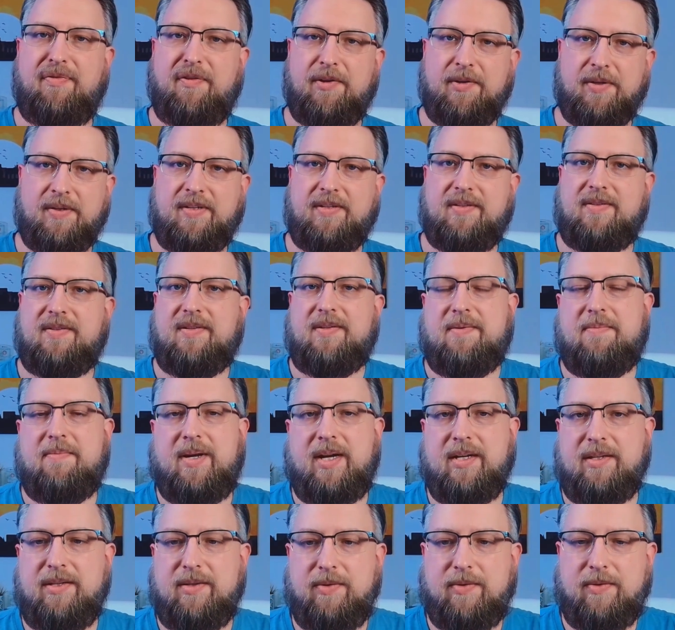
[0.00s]
Hi folks,
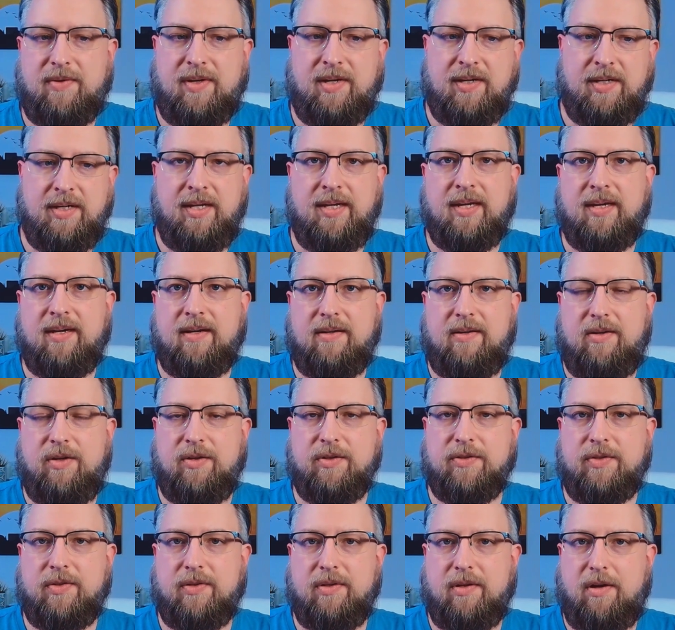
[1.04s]
Martin and I here,
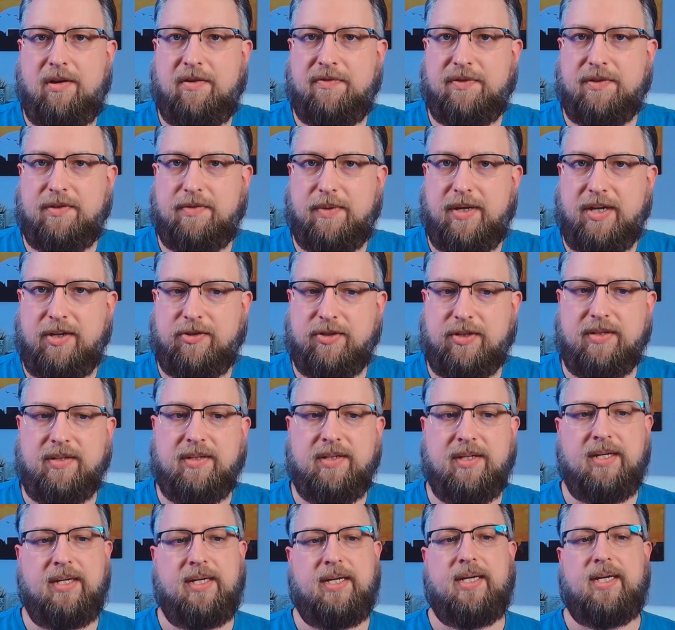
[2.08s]
also Office
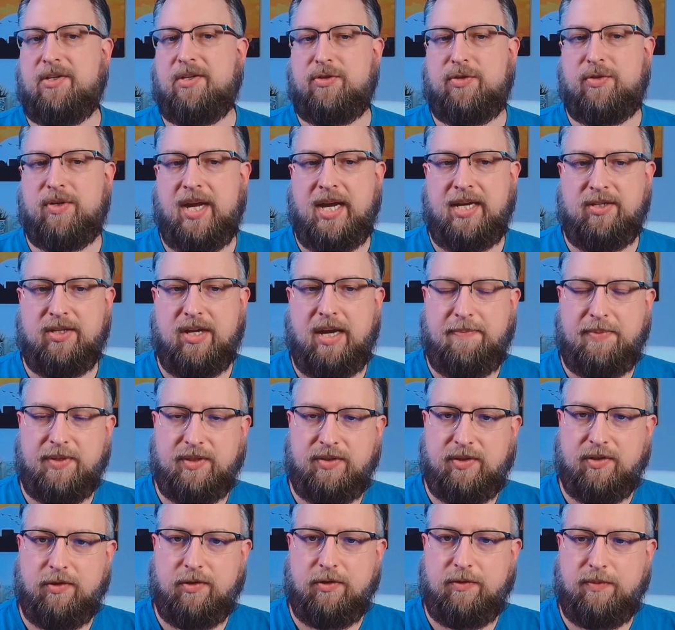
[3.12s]
Ranger. In today's
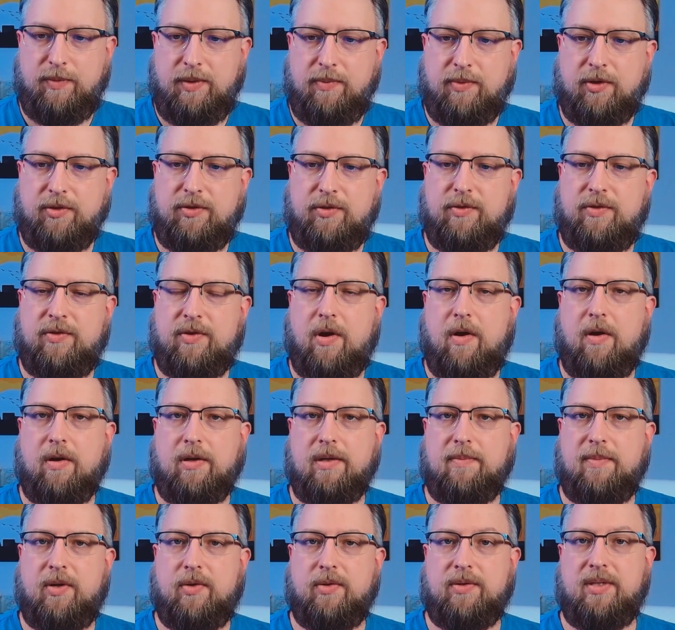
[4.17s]
episode, we want to
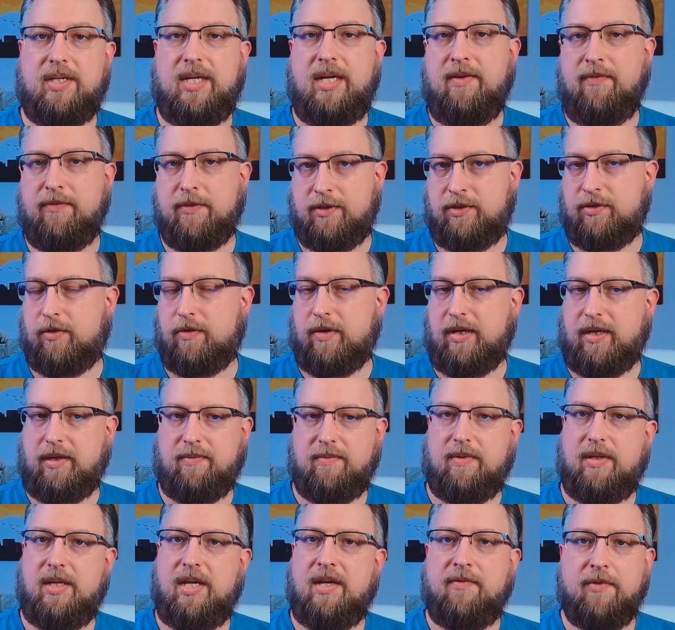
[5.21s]
talk about
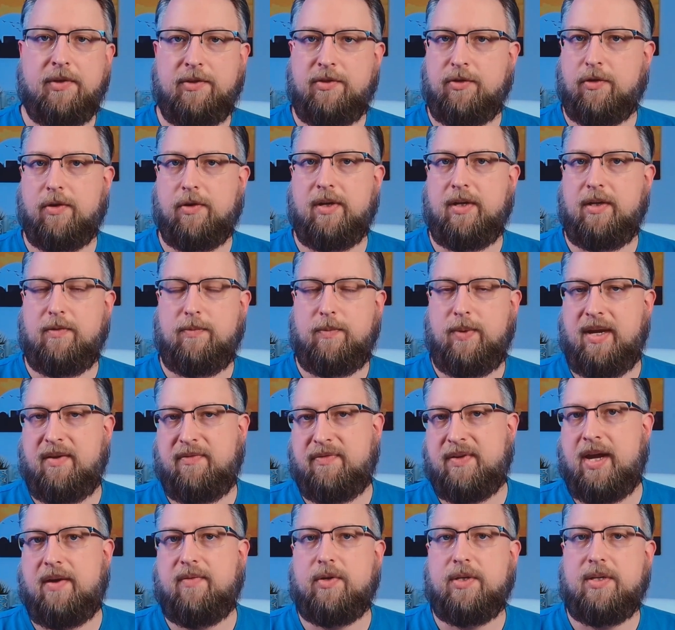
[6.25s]
inventory. Inventory we
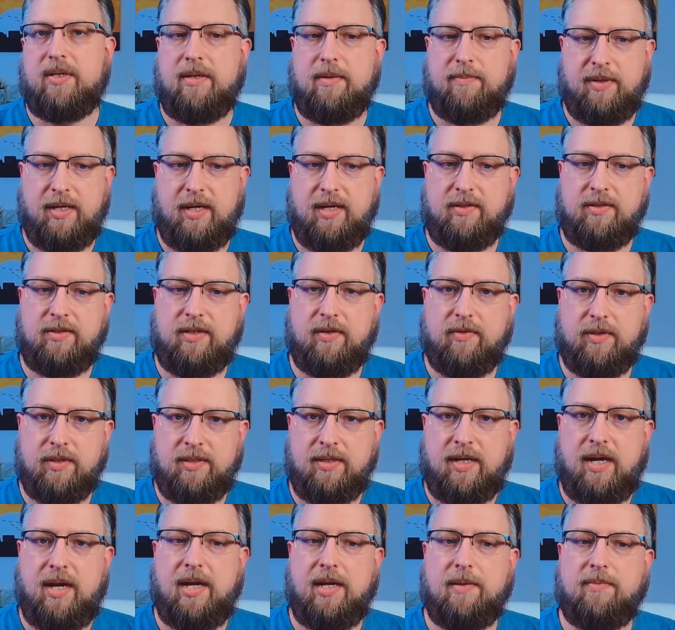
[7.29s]
have covered in the past
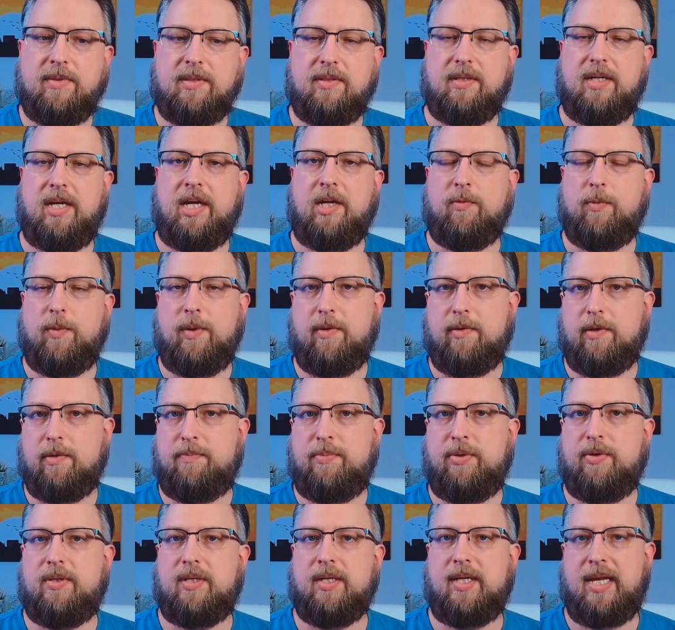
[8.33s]
several times, and we
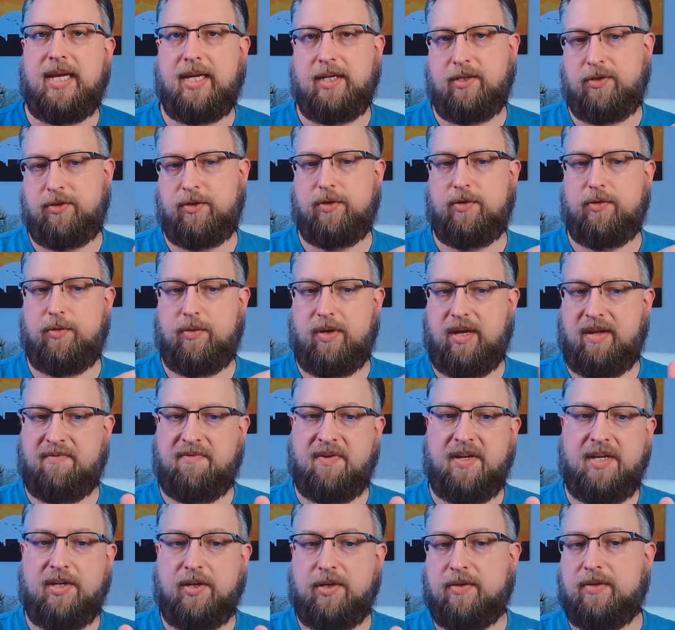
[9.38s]
will put a link to a
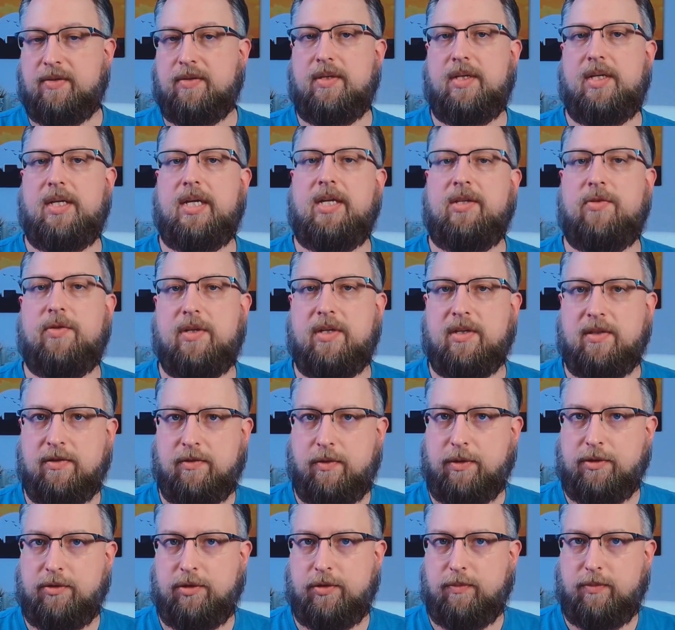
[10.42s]
video into the
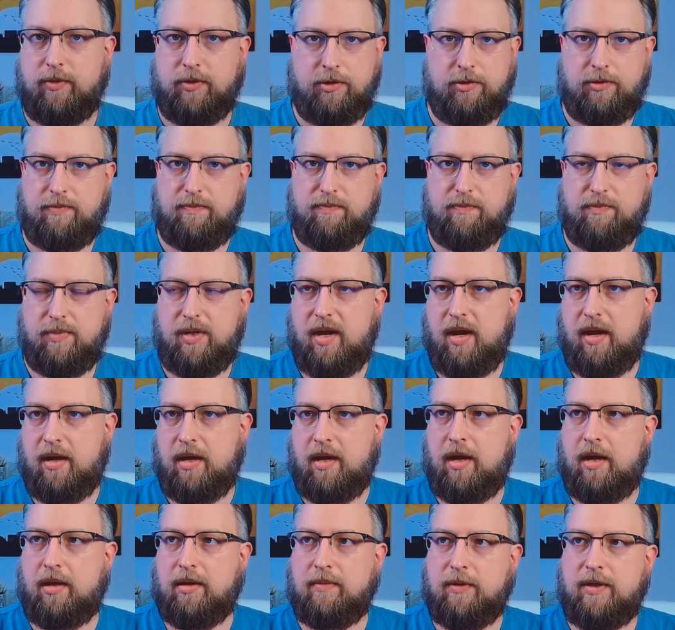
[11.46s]
description which
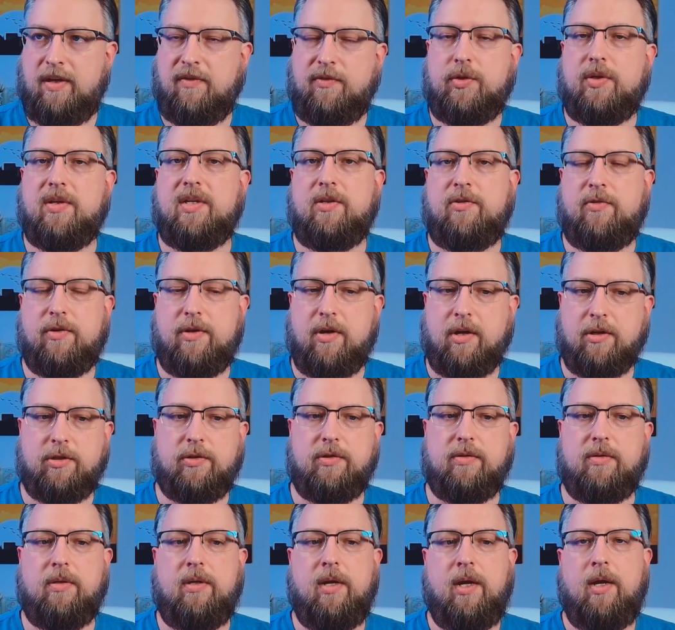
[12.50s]
uh, gives you an
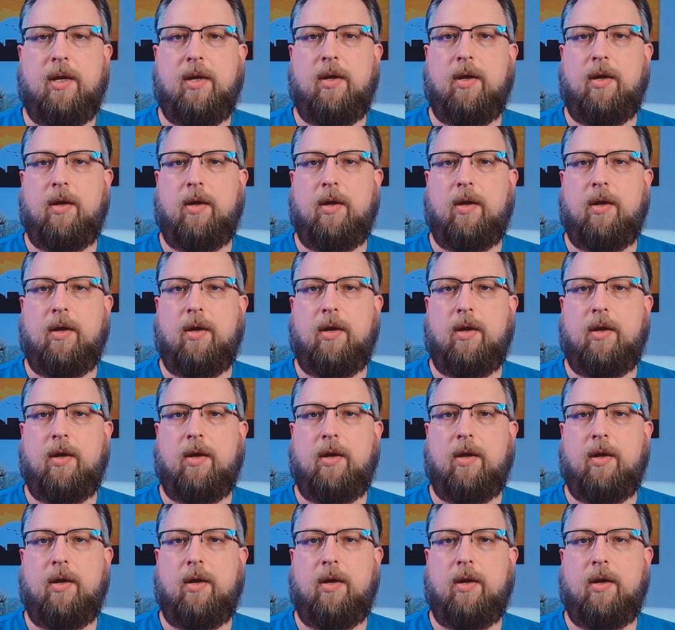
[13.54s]
introduction.